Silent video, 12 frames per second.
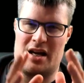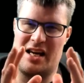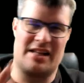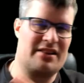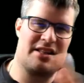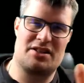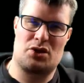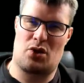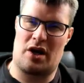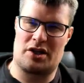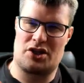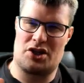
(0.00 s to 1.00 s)
in the
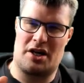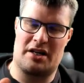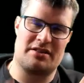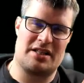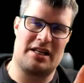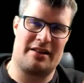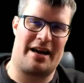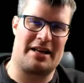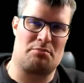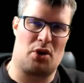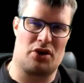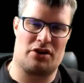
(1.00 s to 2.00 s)
structure until
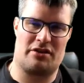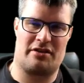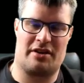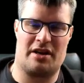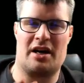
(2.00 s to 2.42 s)
that point,